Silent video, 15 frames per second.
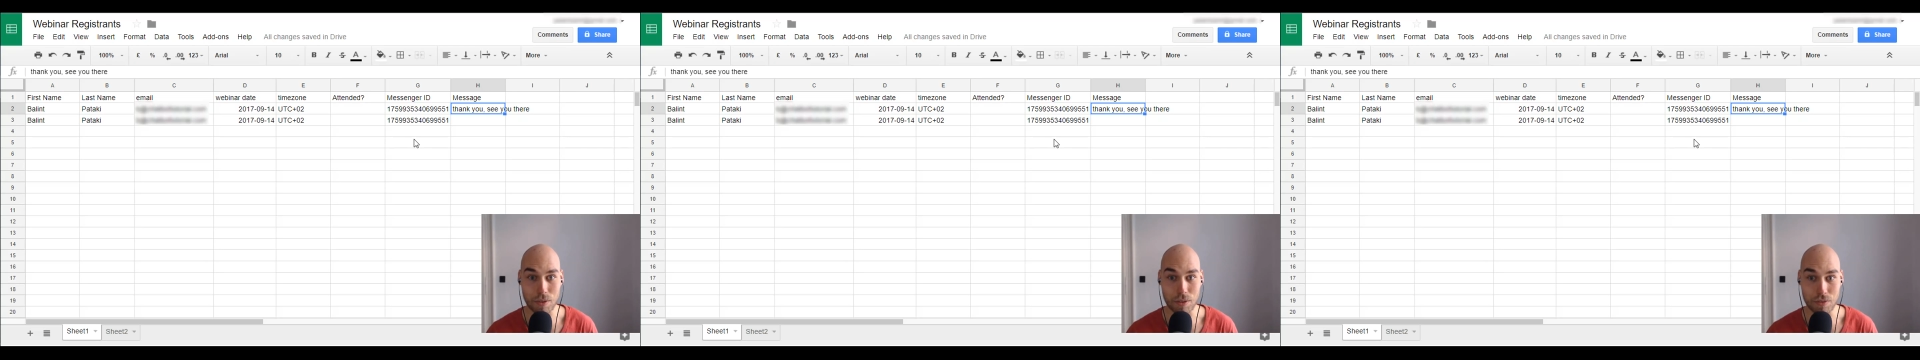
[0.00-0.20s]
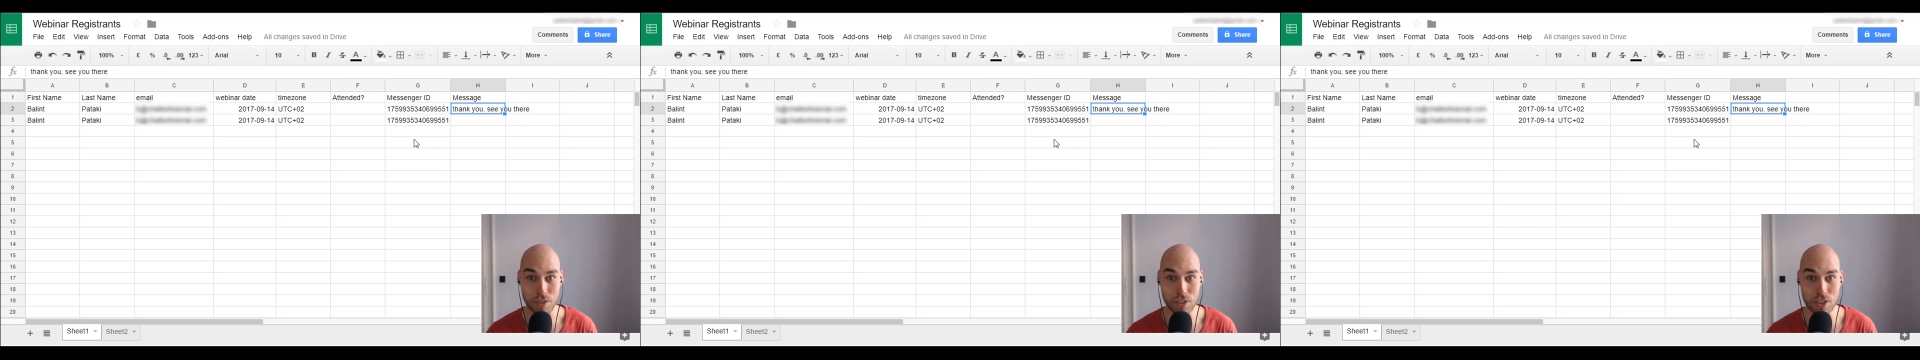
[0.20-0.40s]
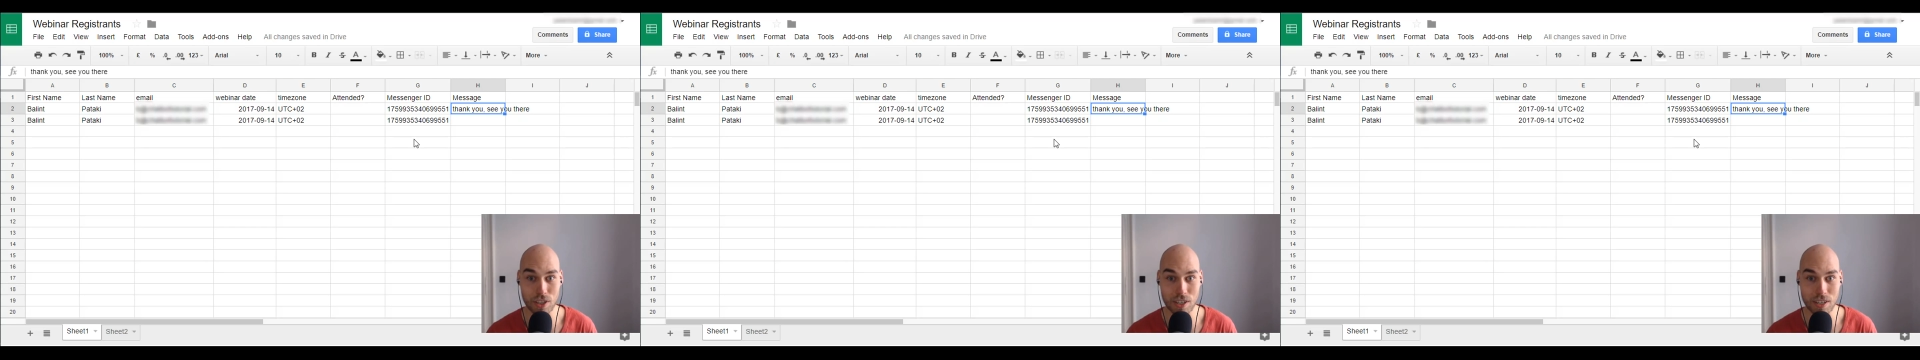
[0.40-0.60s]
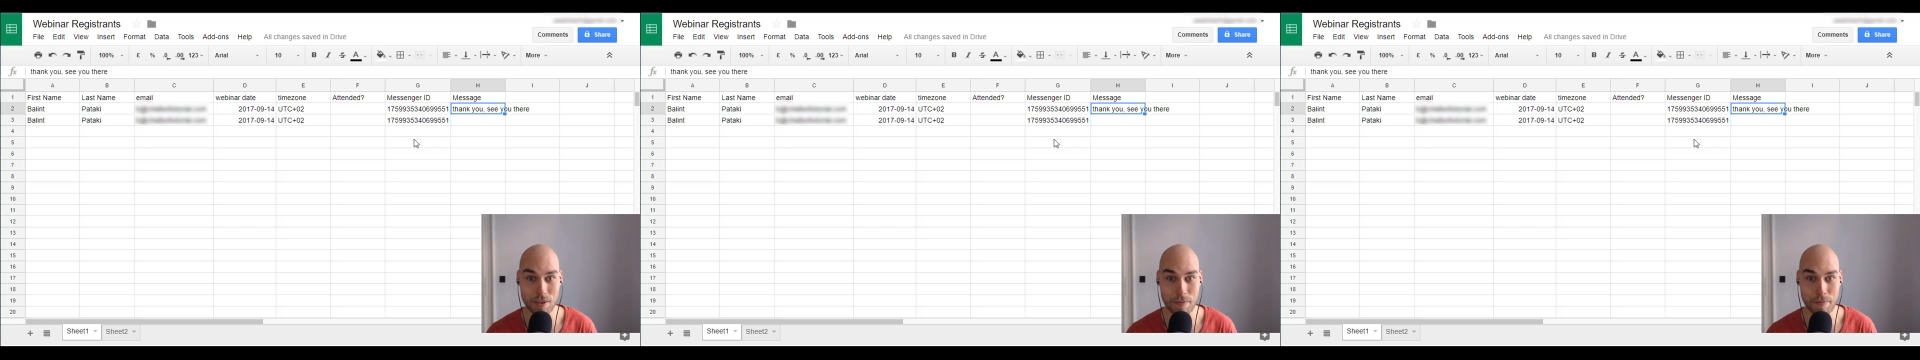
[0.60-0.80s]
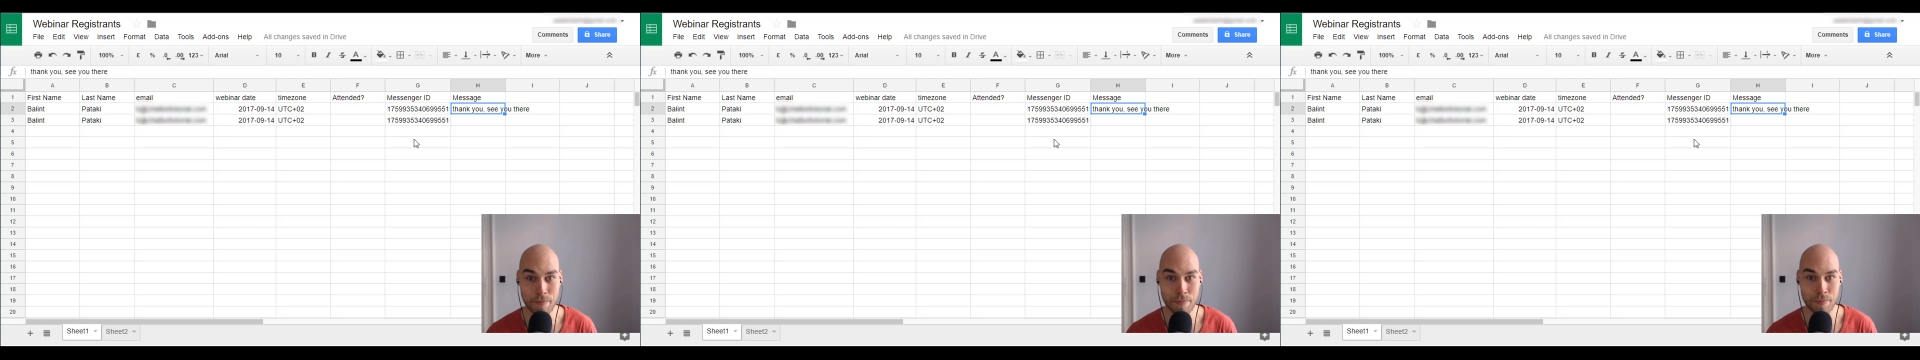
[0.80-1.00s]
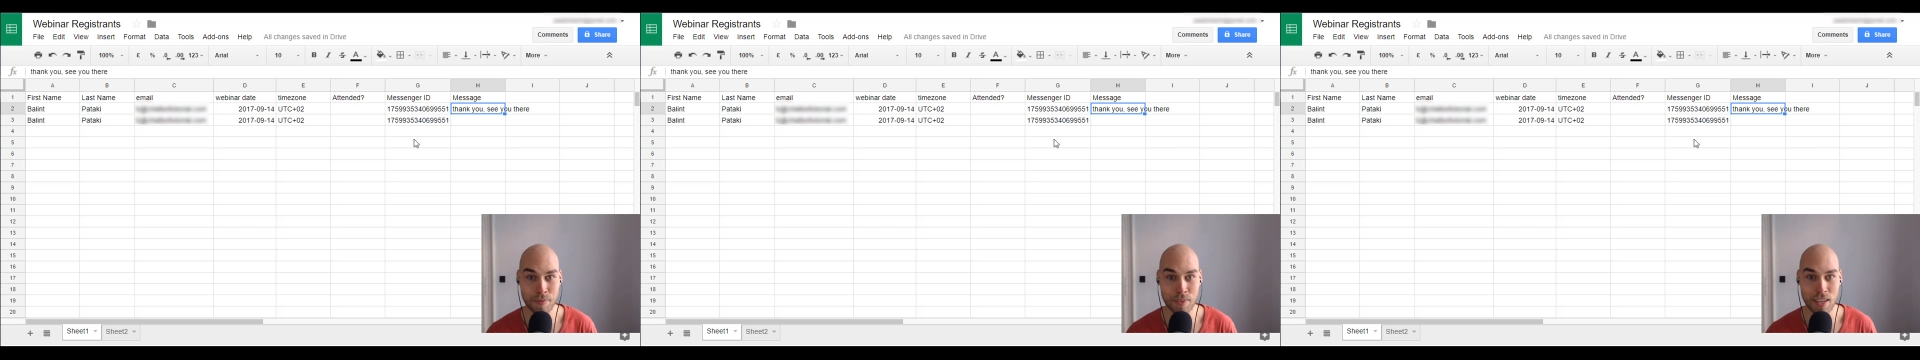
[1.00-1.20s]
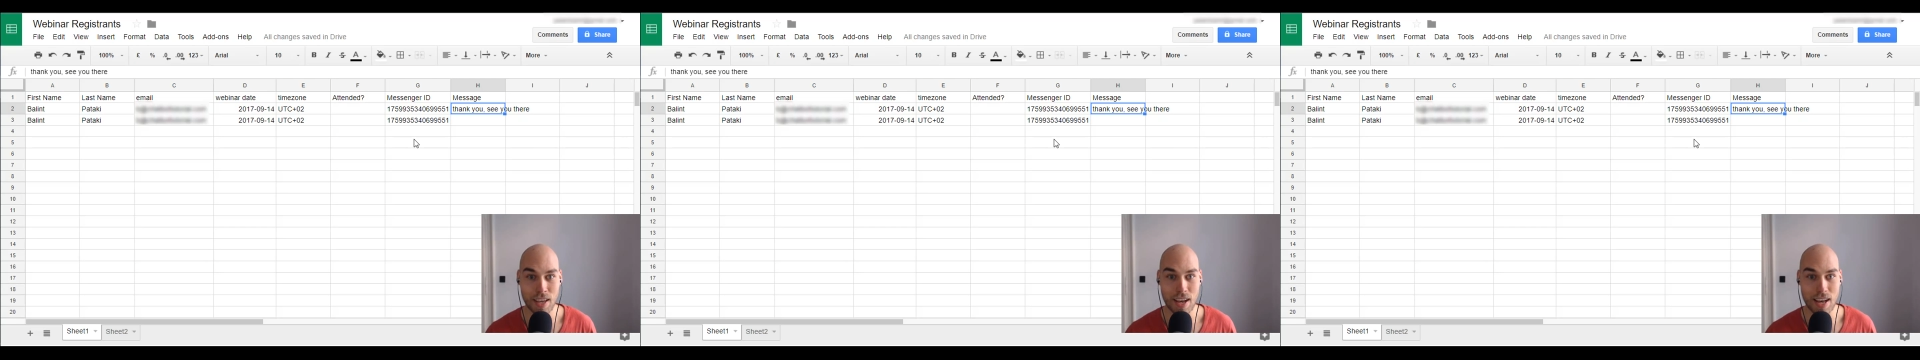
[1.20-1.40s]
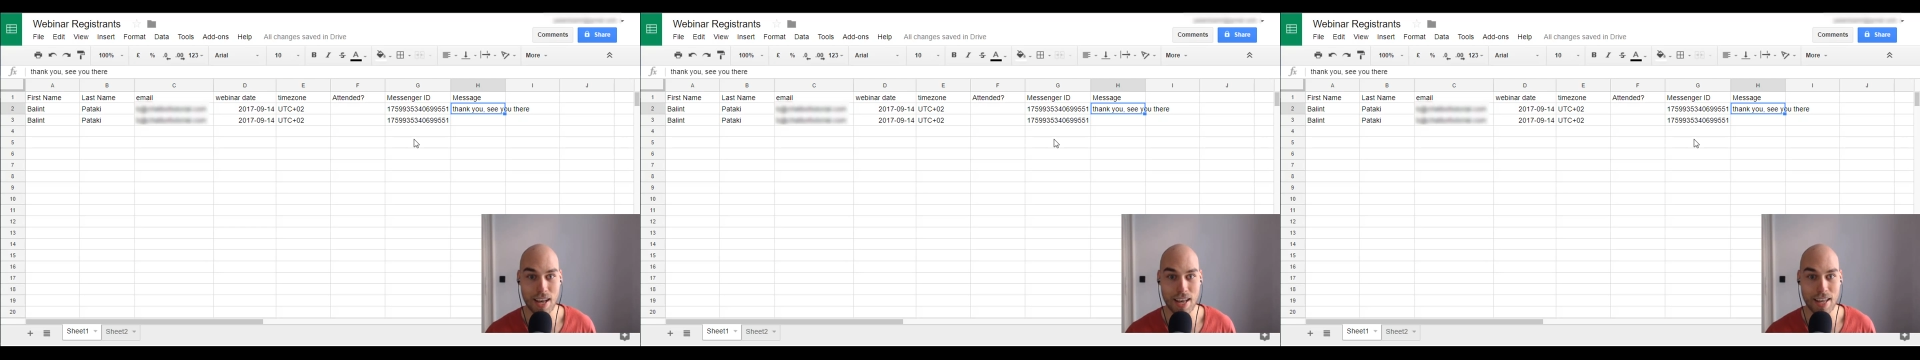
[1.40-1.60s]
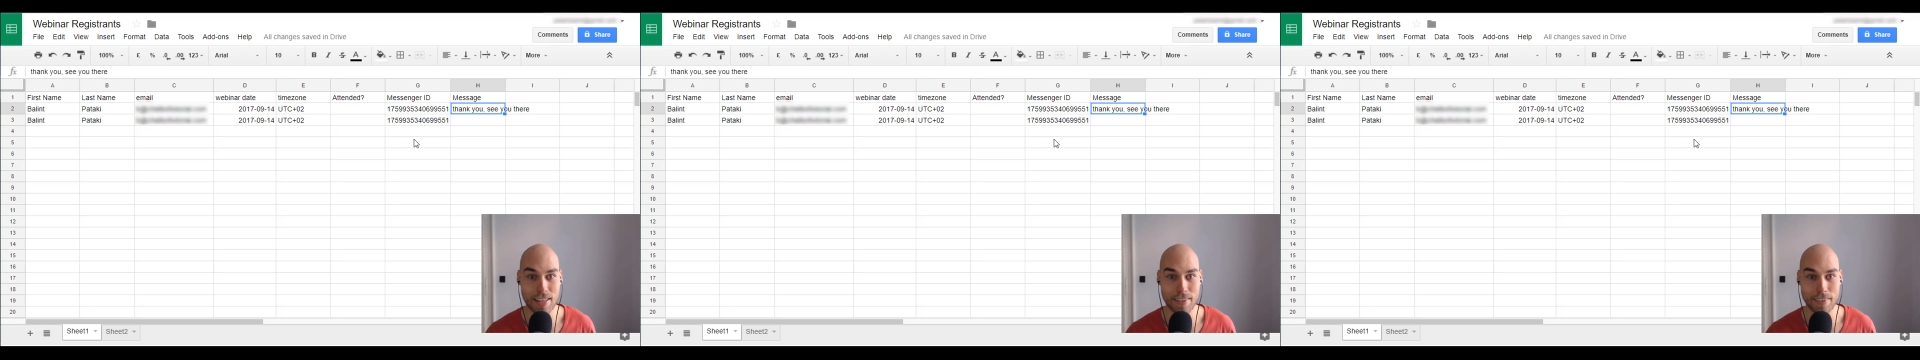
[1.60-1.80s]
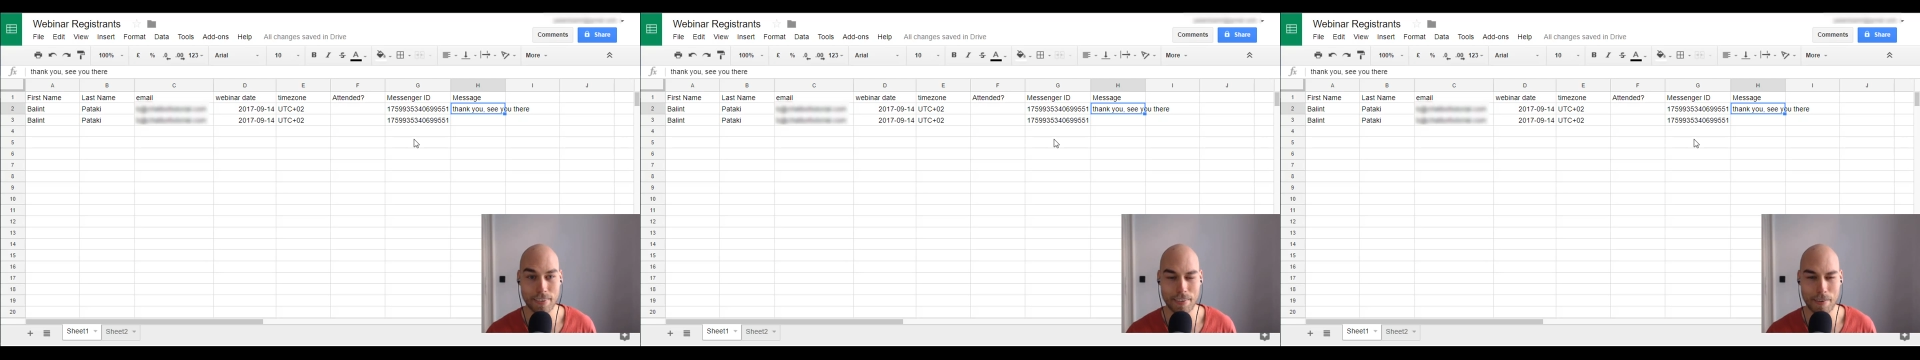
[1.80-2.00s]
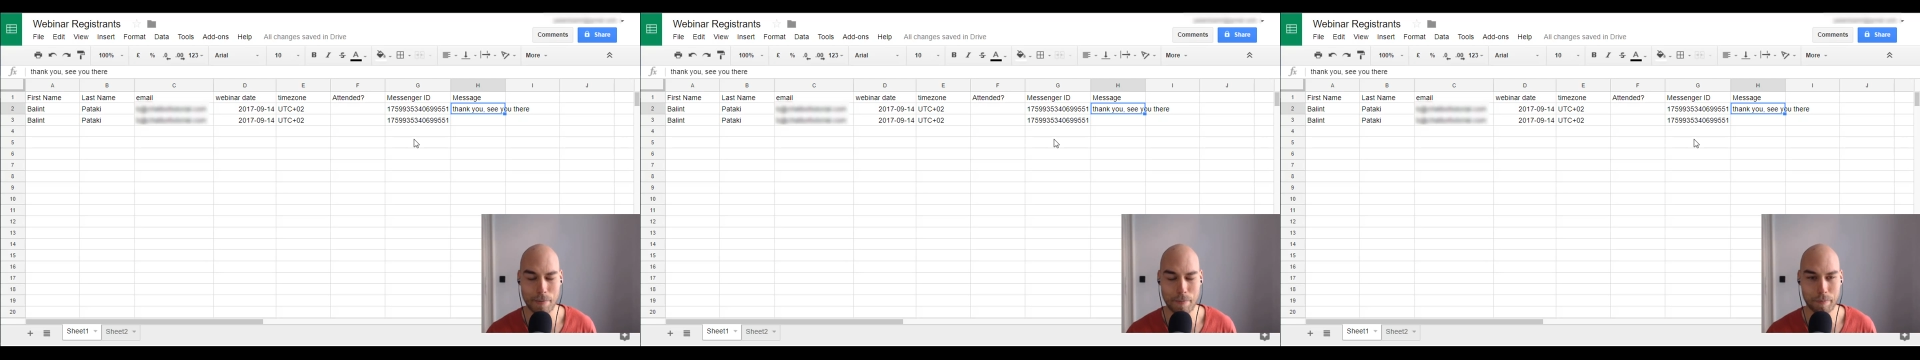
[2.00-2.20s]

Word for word: future. And um,